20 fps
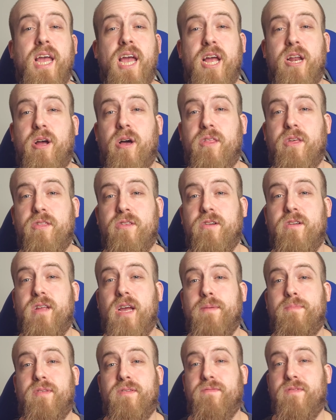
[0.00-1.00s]
and all other
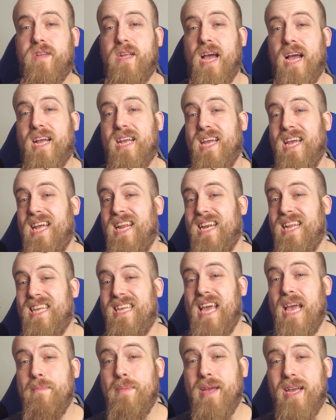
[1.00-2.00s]
types of tech and
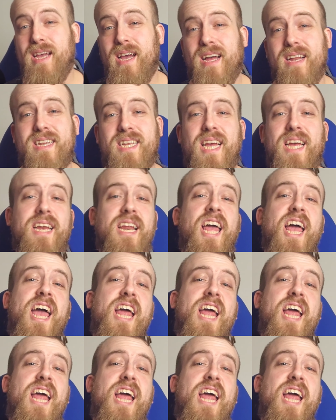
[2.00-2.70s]
gaming content.